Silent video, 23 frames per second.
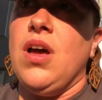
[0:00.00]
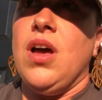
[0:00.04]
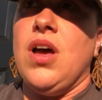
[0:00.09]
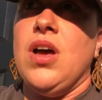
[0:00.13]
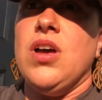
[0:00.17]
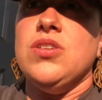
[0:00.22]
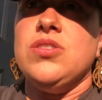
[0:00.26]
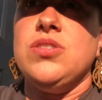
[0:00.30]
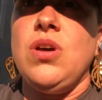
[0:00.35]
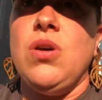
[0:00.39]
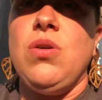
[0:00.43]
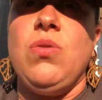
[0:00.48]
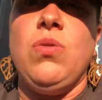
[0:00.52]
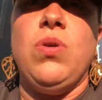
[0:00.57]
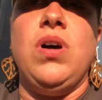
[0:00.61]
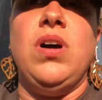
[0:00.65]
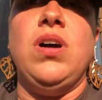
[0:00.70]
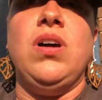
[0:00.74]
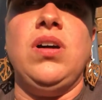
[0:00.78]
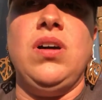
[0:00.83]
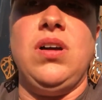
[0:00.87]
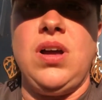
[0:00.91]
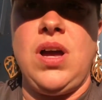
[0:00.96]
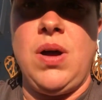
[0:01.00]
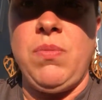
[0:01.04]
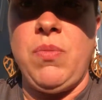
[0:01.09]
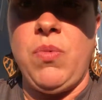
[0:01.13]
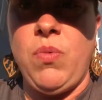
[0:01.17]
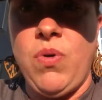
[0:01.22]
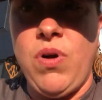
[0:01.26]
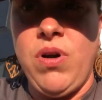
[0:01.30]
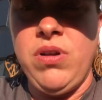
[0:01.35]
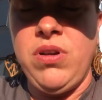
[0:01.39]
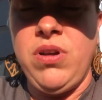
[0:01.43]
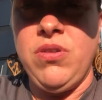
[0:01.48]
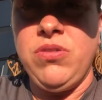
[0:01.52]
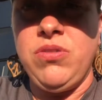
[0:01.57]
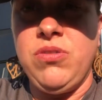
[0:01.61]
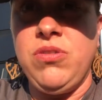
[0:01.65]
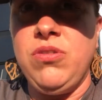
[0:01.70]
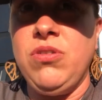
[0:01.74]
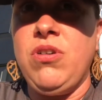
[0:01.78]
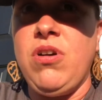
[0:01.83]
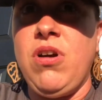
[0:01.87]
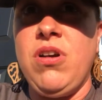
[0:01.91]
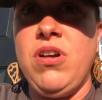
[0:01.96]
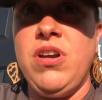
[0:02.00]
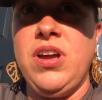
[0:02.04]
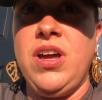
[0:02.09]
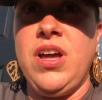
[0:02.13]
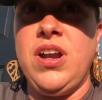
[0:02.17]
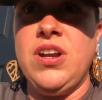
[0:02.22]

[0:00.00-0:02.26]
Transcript: So I'm gonna walk out through the garden and kind